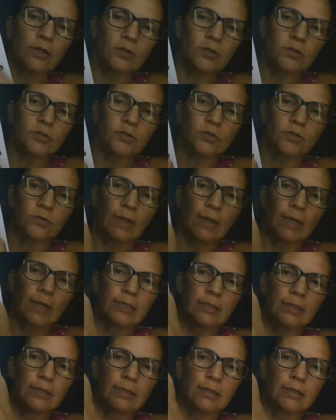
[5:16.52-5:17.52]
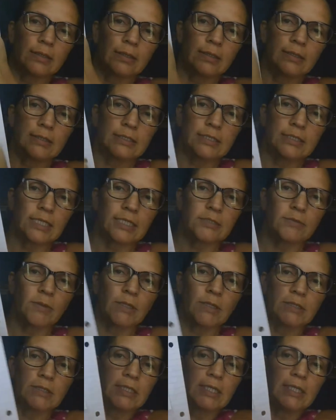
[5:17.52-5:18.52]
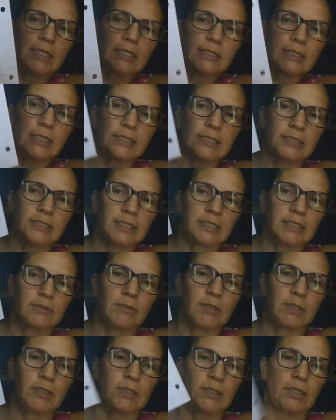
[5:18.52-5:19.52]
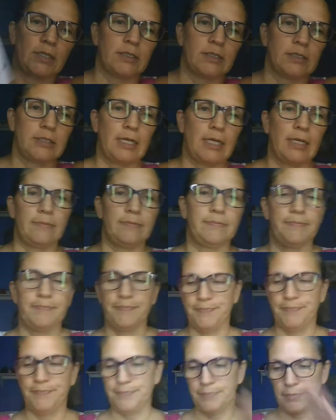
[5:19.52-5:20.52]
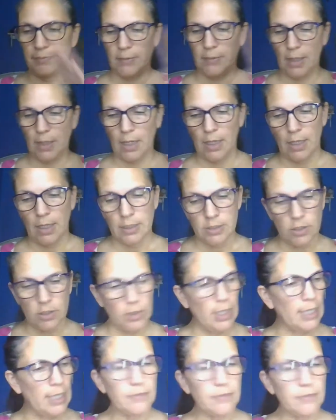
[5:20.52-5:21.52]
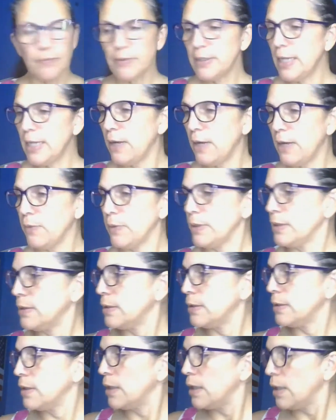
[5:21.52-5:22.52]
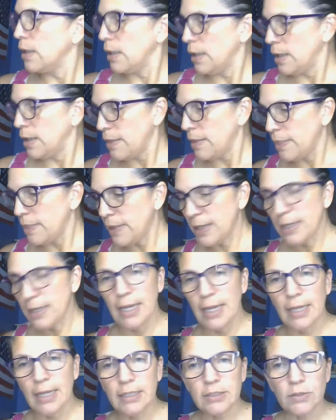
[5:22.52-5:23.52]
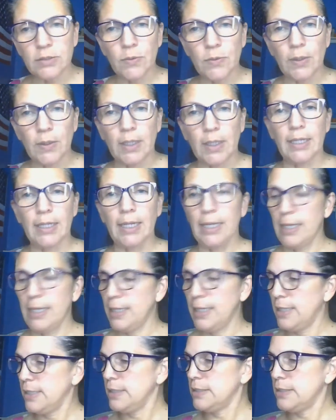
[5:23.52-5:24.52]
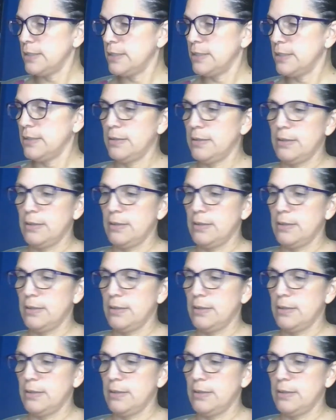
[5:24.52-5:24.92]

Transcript: going to write 6 months here and 6 months on the other side. So that's for that one. The next one is